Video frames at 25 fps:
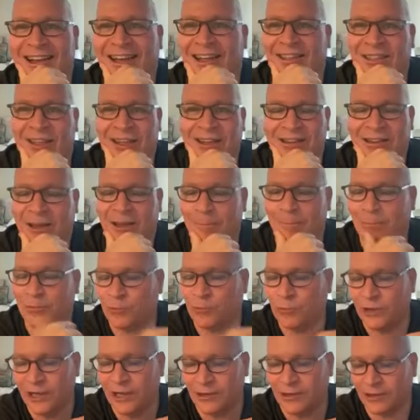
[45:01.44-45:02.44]
yeah, they
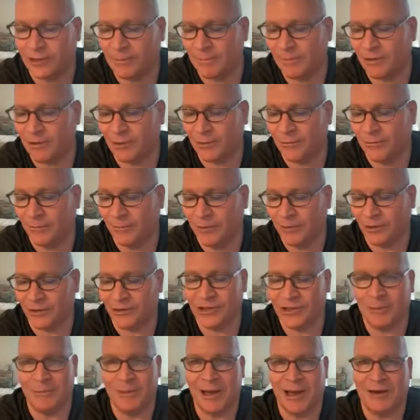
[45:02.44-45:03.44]
completely mil-
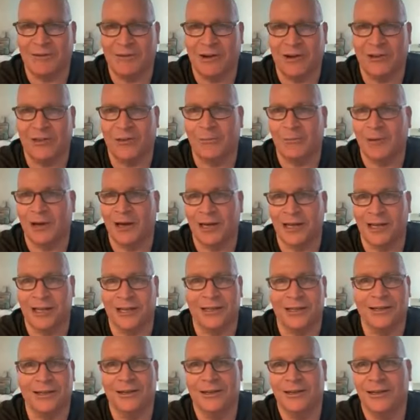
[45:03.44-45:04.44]
milked him out of all the
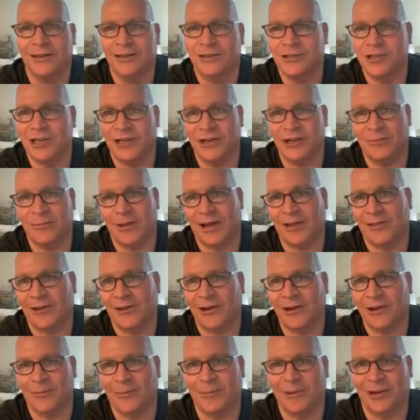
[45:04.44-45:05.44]
money, cheated him out of
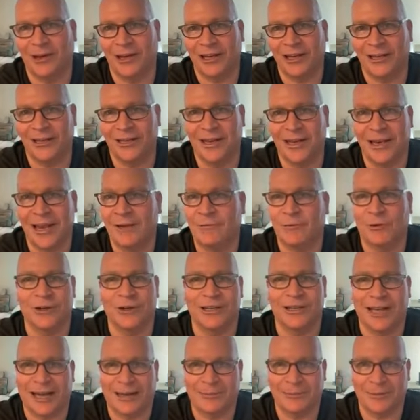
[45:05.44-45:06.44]
all the money, never
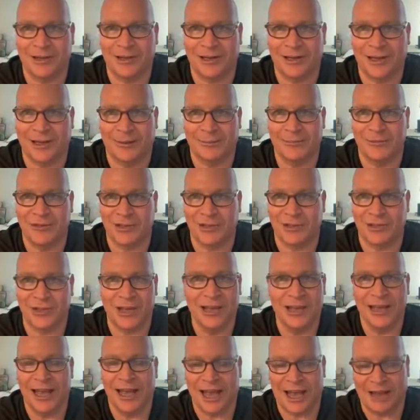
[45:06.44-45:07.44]
adopted him,
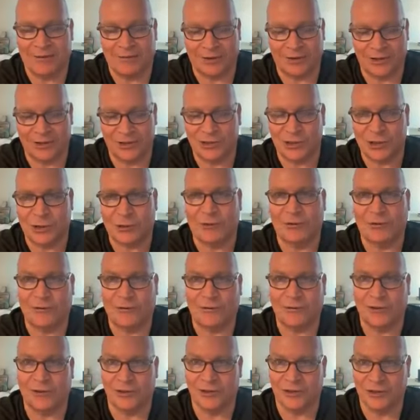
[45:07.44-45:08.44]
just have a
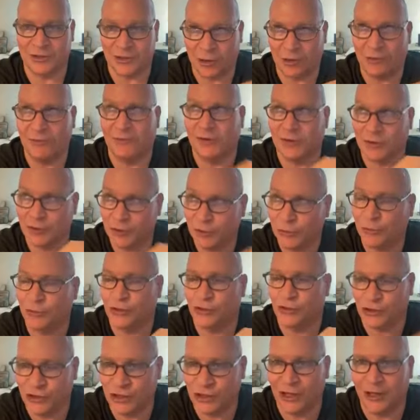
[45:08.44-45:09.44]
conserv-
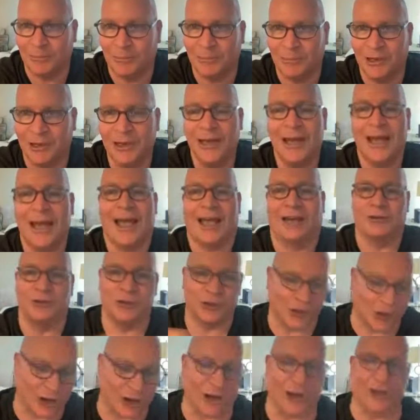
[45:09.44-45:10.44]
conservatorship, and
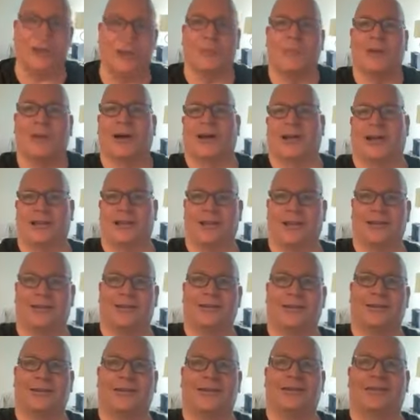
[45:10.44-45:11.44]
took all the
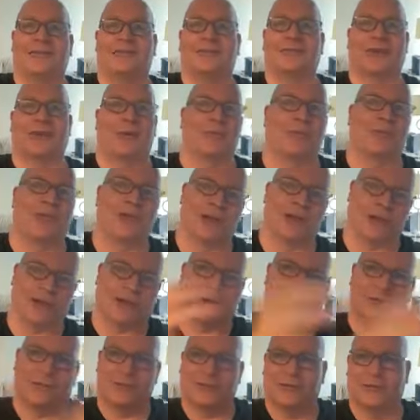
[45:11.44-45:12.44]
money from
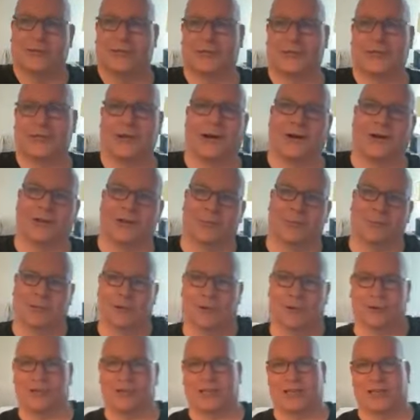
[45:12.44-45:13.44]
the all the
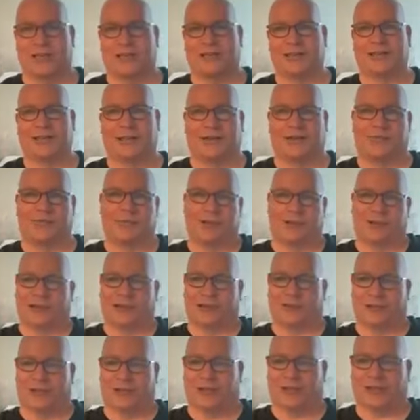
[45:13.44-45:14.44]
proceeds and have been
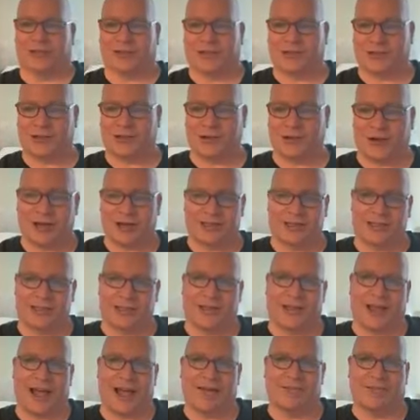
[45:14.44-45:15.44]
living like this
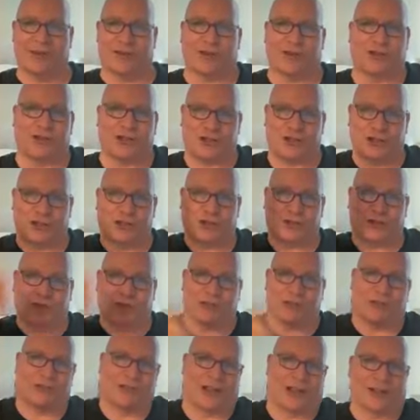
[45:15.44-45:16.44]
crazy lavish
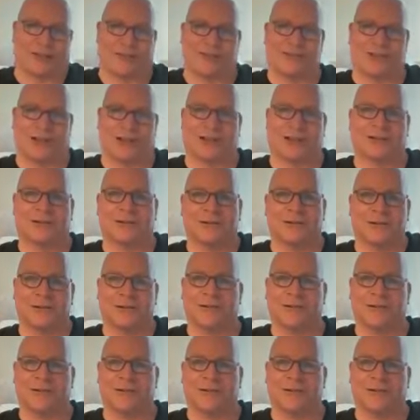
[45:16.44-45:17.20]
lifestyle